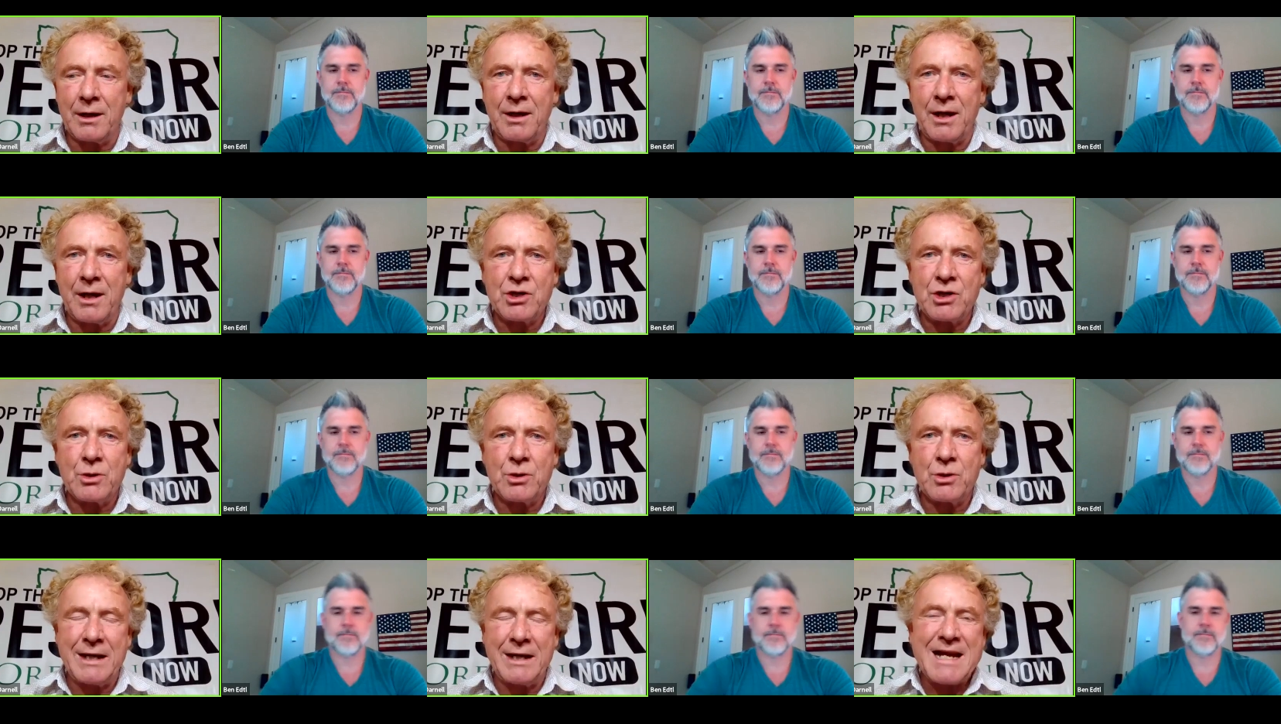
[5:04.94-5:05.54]
Speaker 1: issue
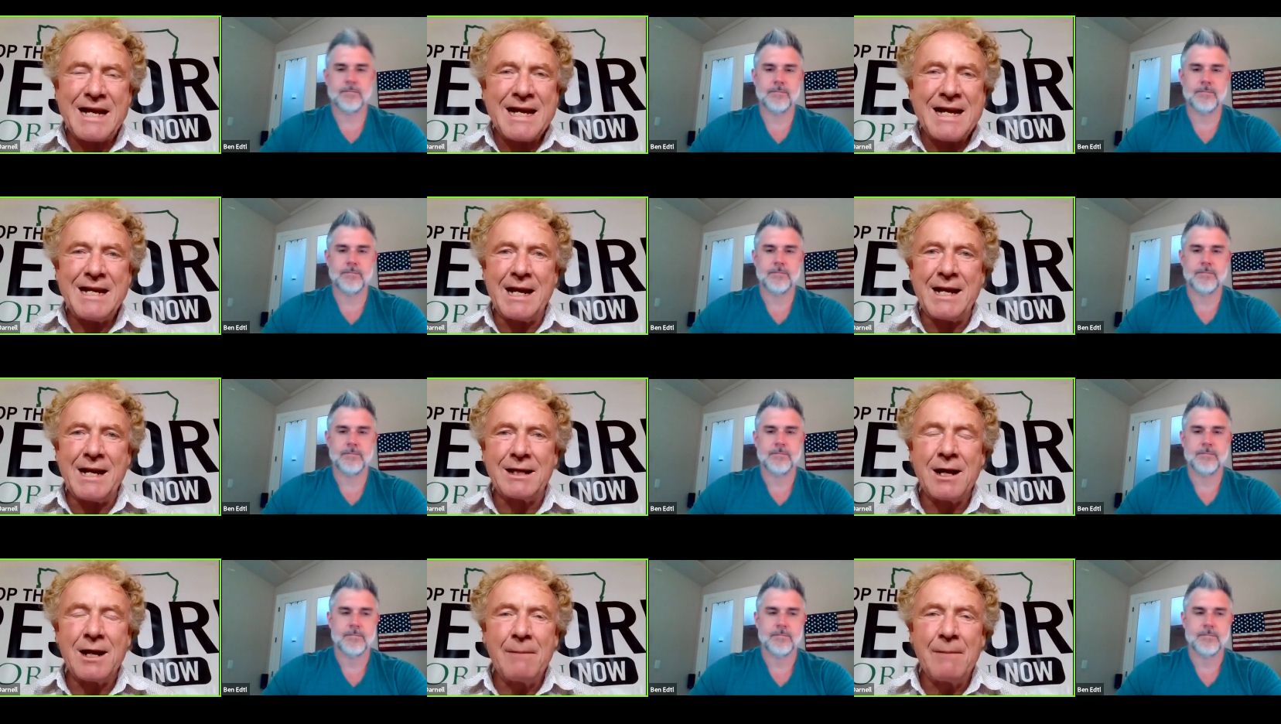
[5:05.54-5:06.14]
an edict
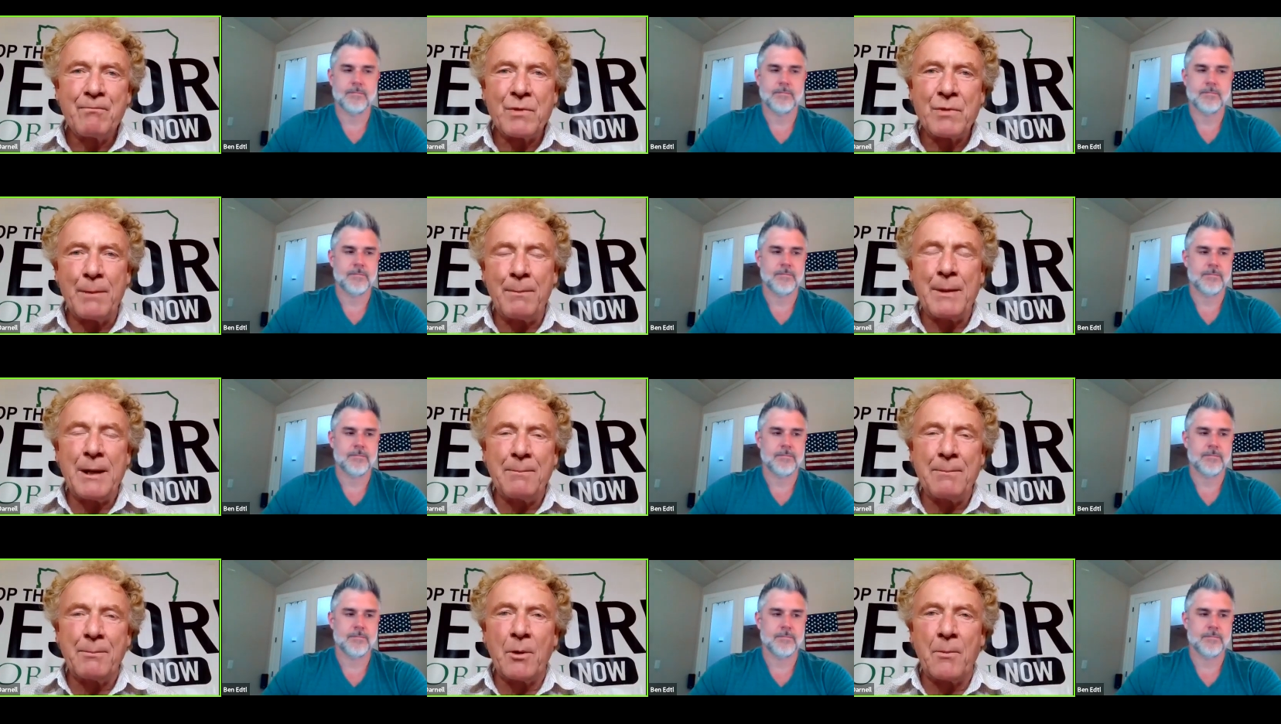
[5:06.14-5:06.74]
that
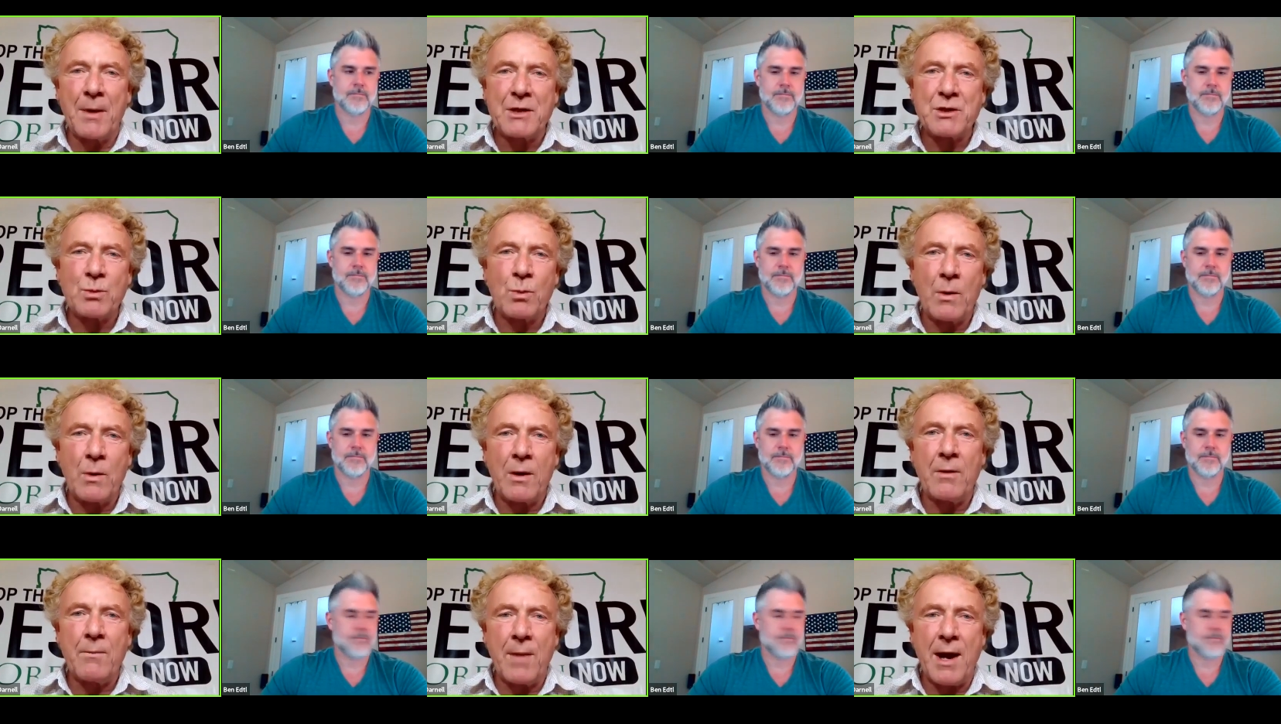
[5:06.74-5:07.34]
people must wear
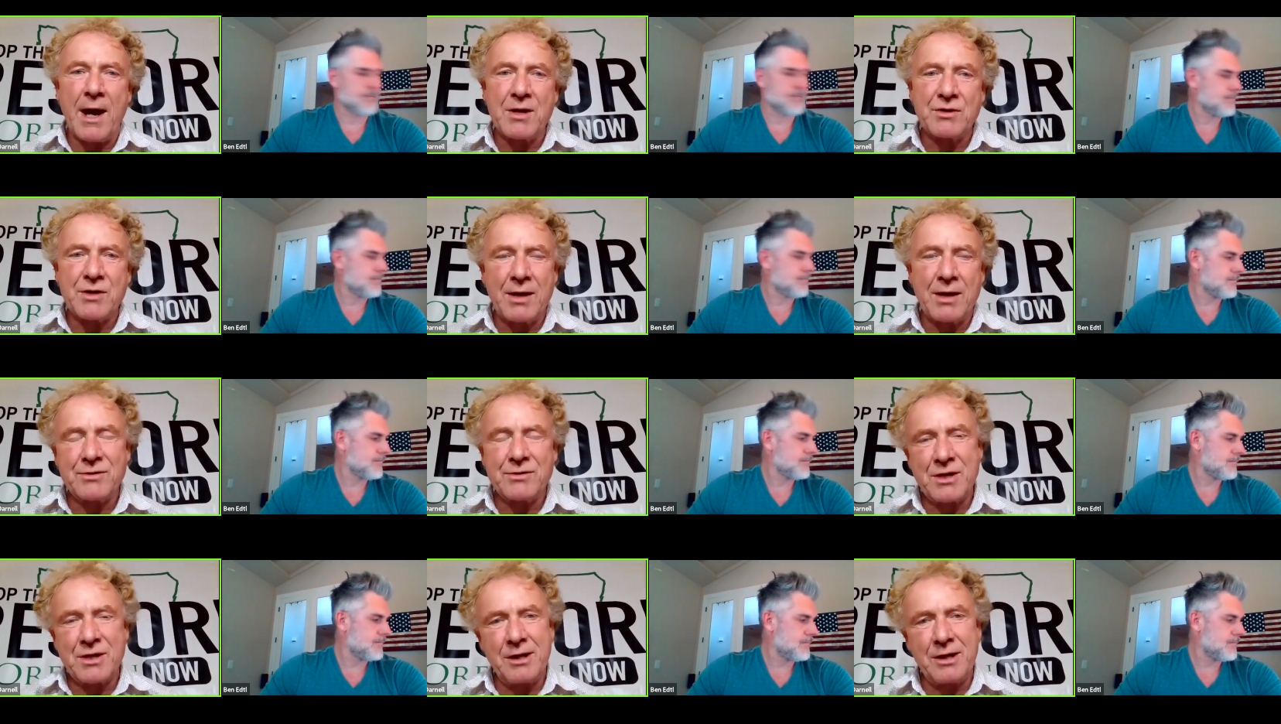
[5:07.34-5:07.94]
masks
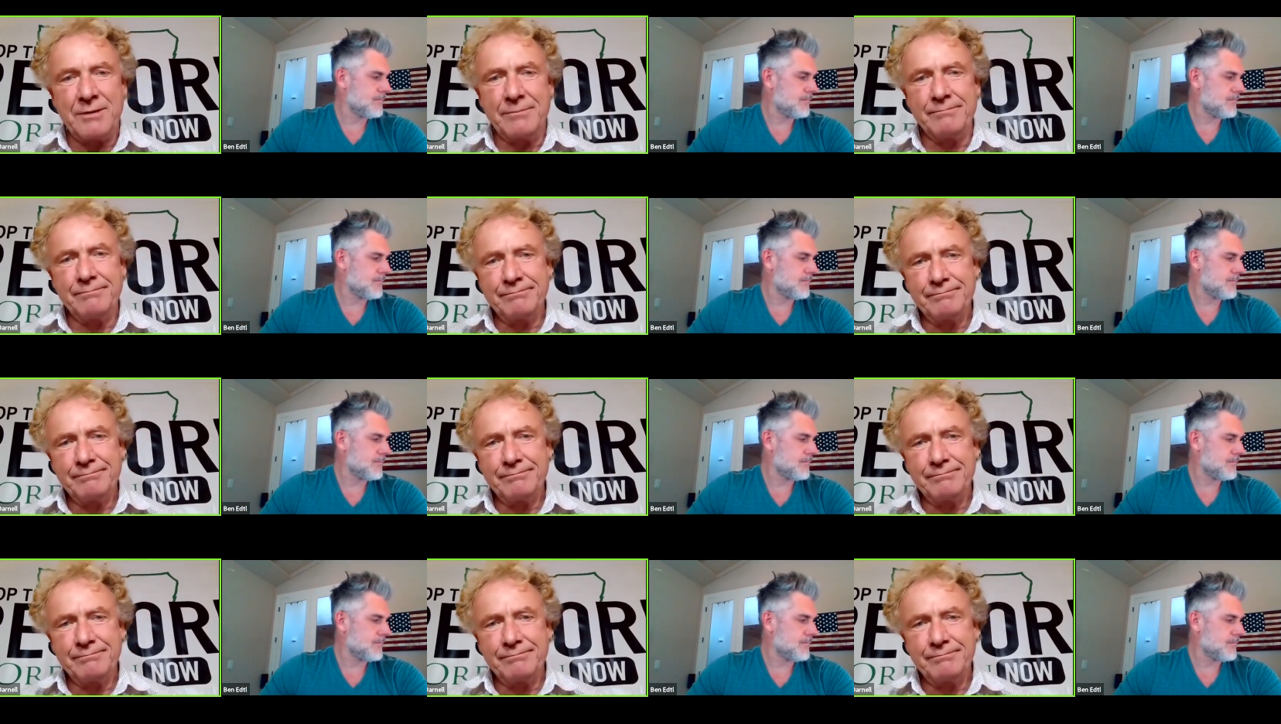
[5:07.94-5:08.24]
outside?